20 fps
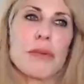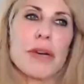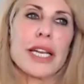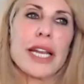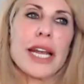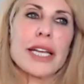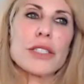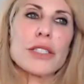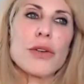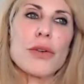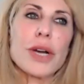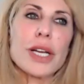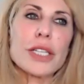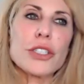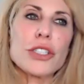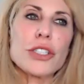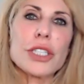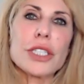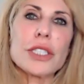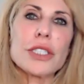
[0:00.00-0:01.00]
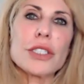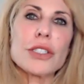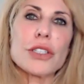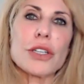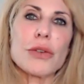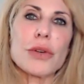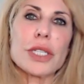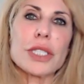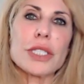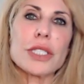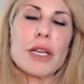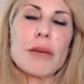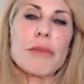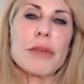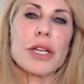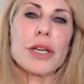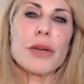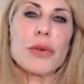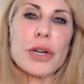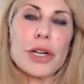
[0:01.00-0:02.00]
my next question. So when mm-hmm.
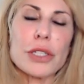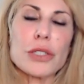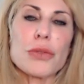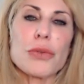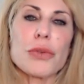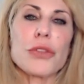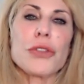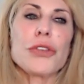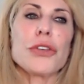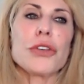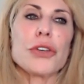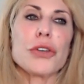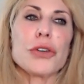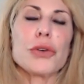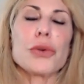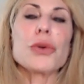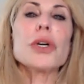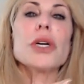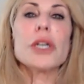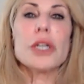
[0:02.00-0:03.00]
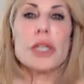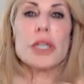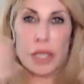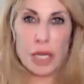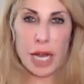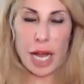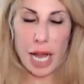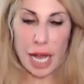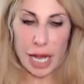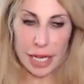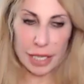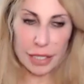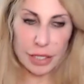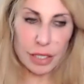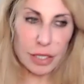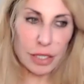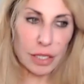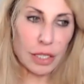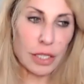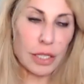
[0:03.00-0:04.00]
somebody works with you, mm-hmm. I
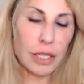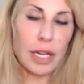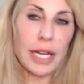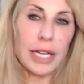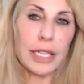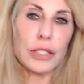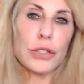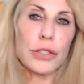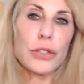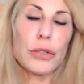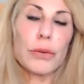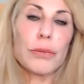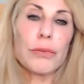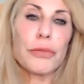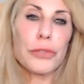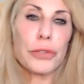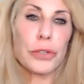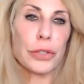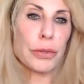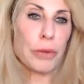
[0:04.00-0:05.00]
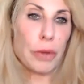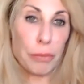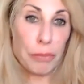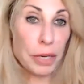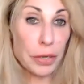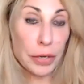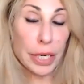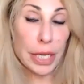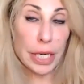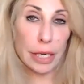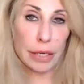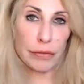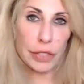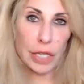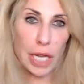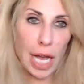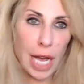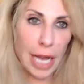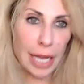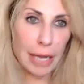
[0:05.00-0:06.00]
I assume for a period of
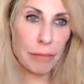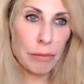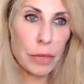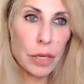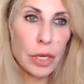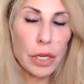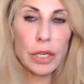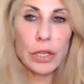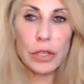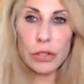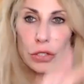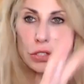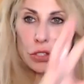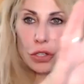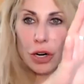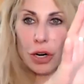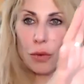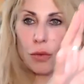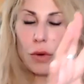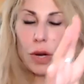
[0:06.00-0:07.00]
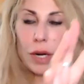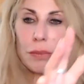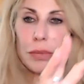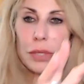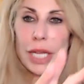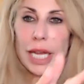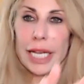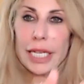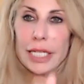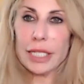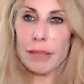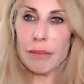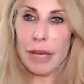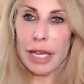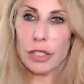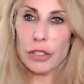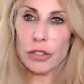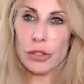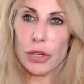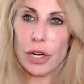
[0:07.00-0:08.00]
time, you start one place and
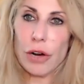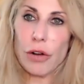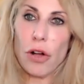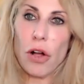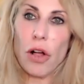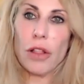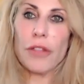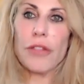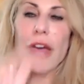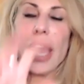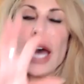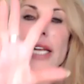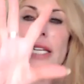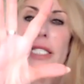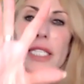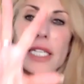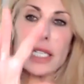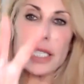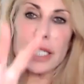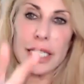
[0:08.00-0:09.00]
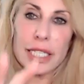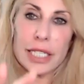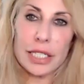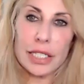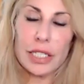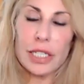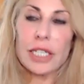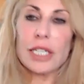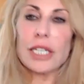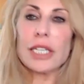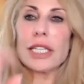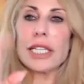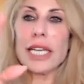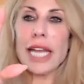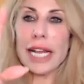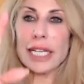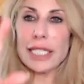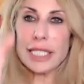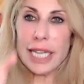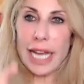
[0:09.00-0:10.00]
make sure all of that is clear. The
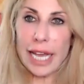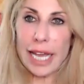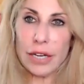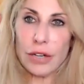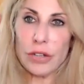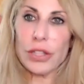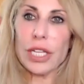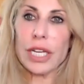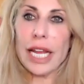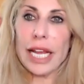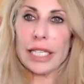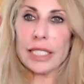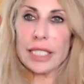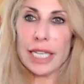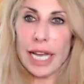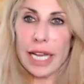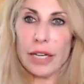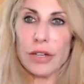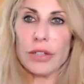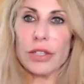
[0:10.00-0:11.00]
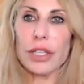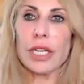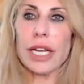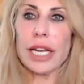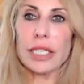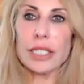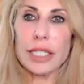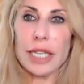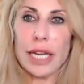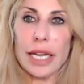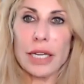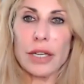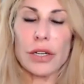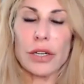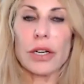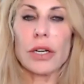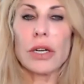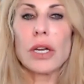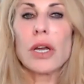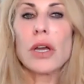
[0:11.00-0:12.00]
next anchor, the next anchor, the next
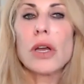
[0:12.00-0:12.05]
anchor.